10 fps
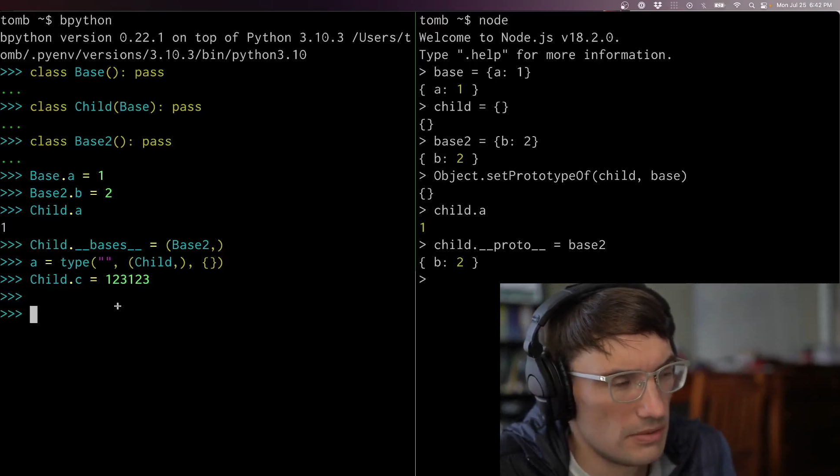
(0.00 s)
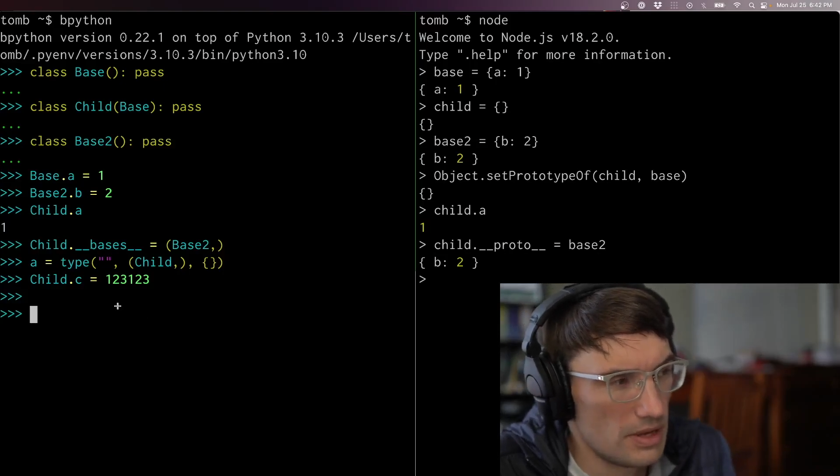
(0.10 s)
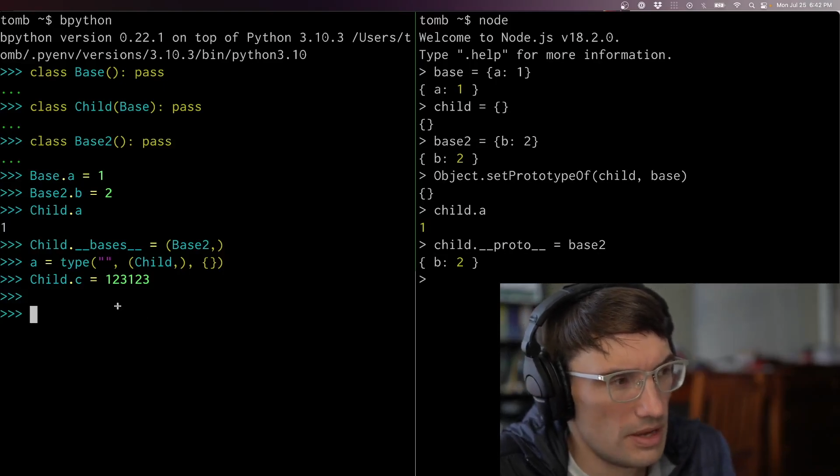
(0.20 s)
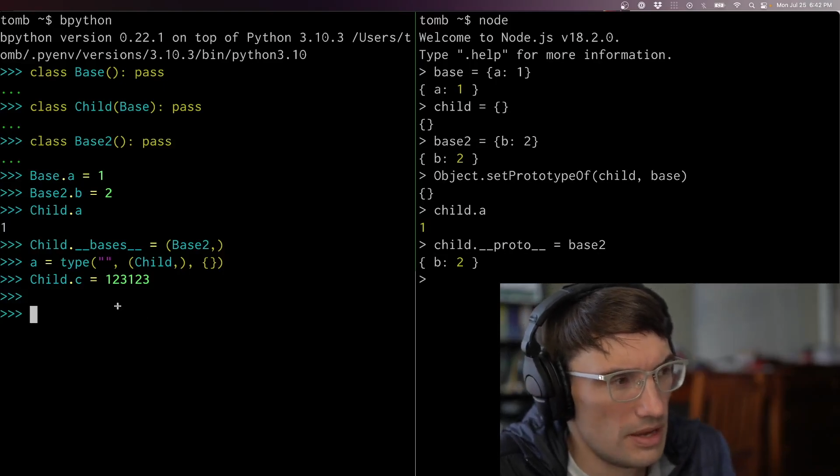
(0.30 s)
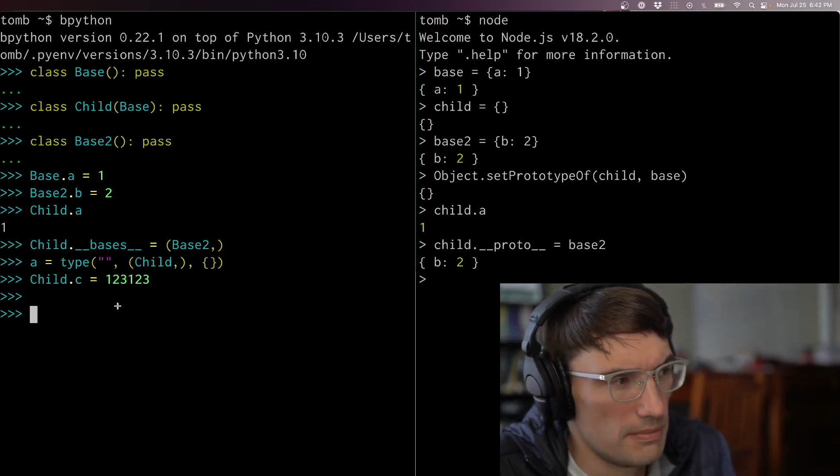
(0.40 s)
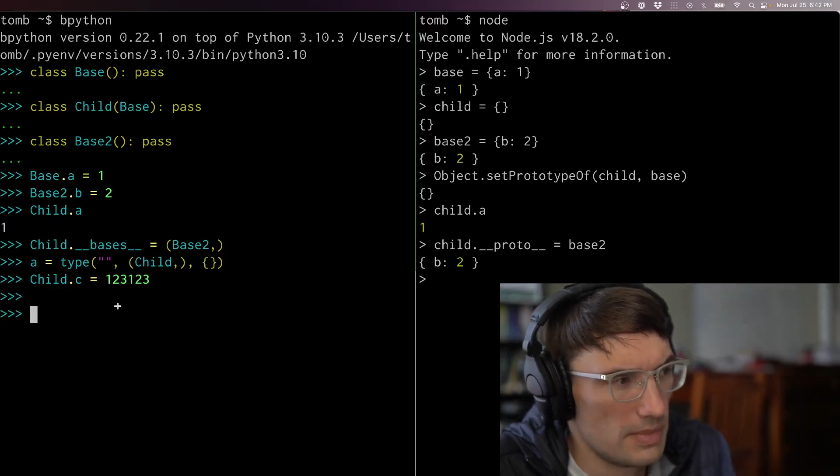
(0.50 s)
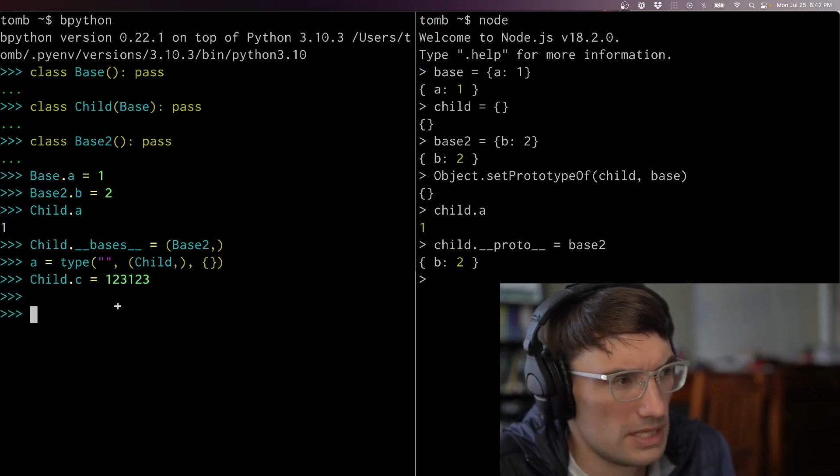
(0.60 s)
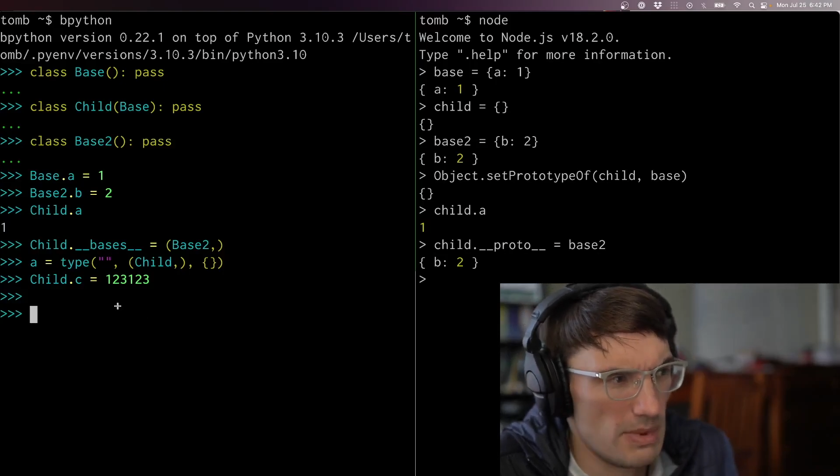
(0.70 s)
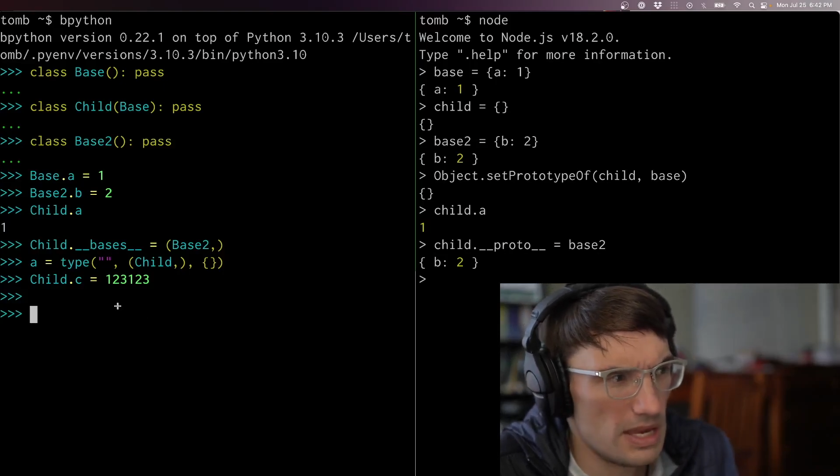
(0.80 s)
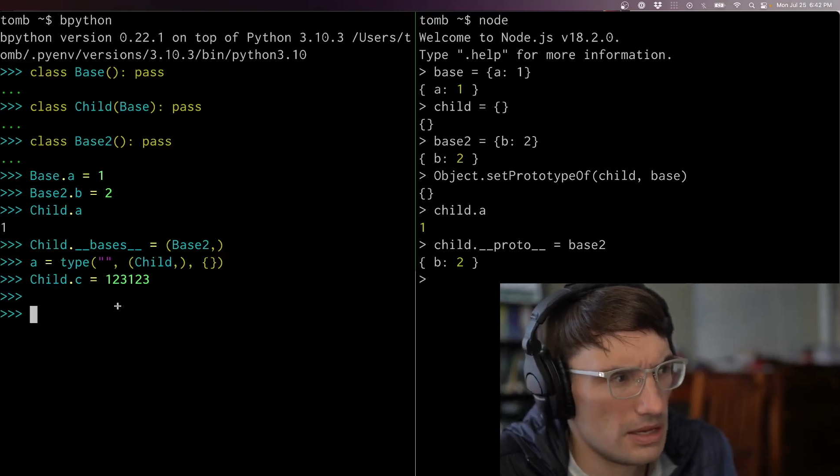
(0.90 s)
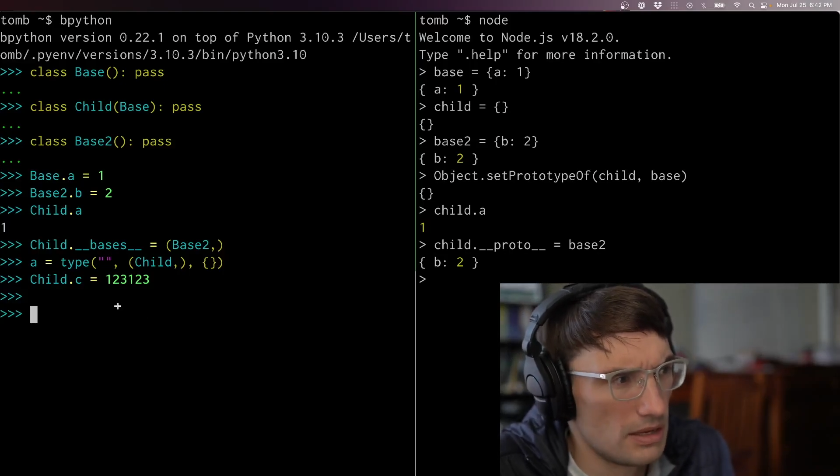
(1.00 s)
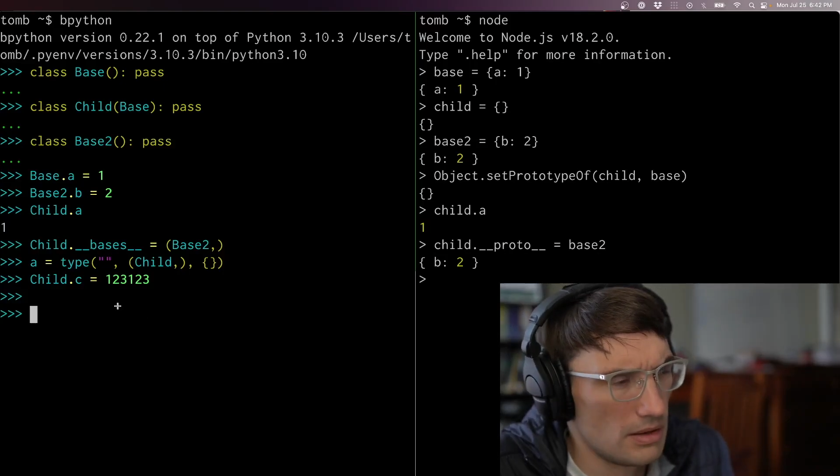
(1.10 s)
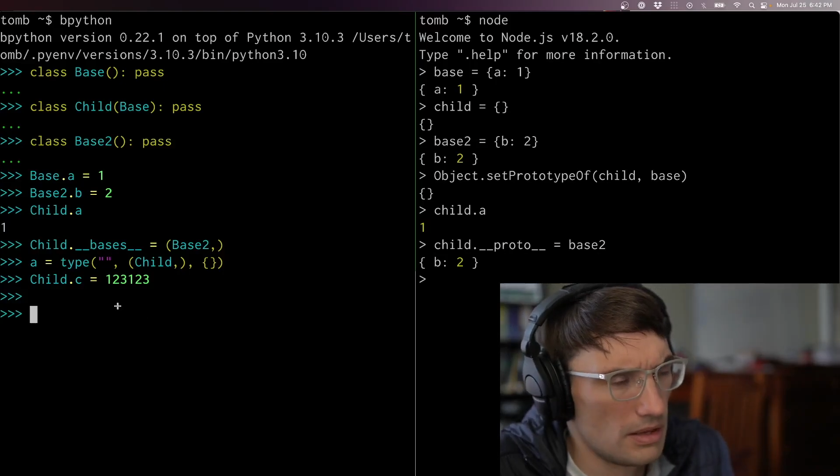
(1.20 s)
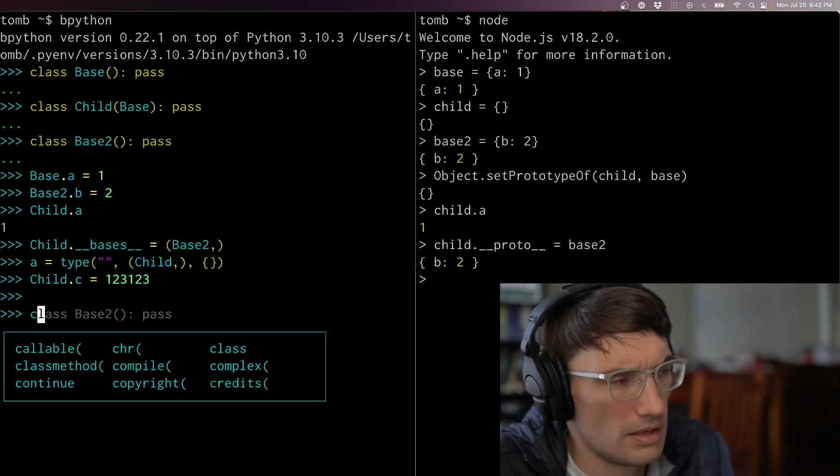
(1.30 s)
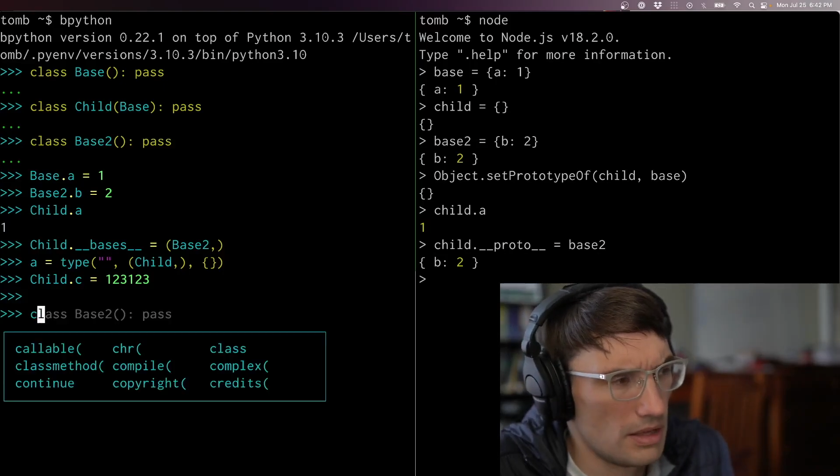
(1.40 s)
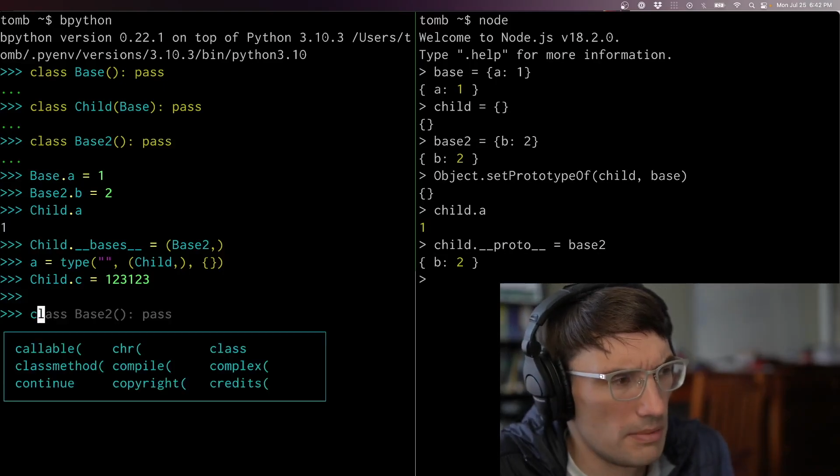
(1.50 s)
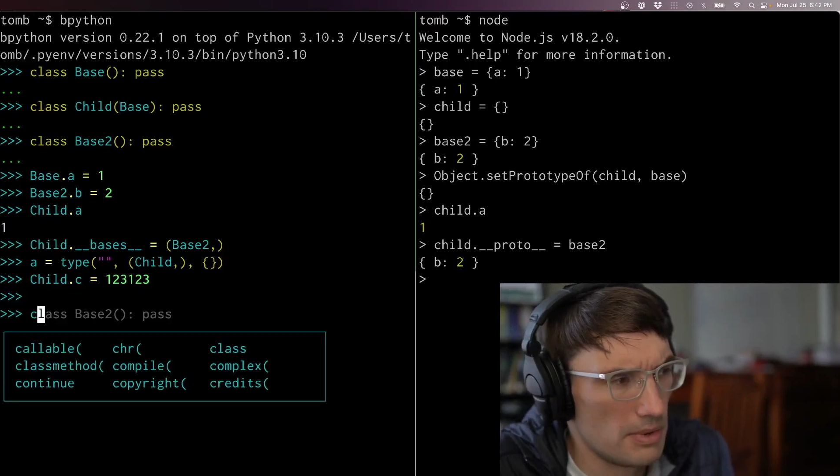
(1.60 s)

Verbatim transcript: Um, let's make, I'm